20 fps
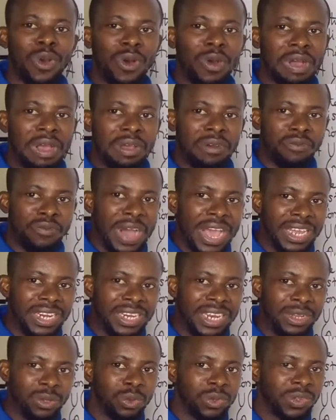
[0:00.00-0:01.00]
finding
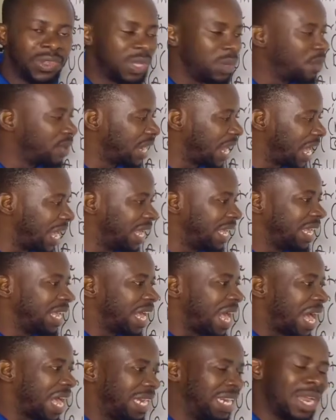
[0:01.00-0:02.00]
to see whether are
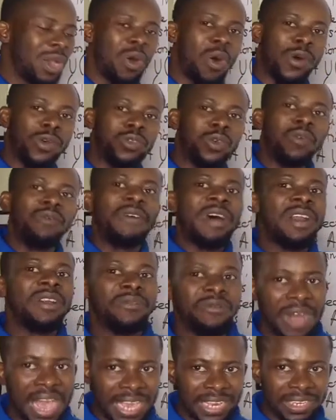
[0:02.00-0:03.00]
they also
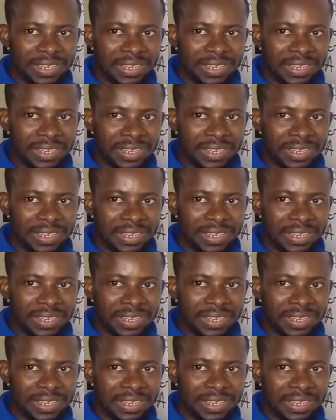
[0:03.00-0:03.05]
verified.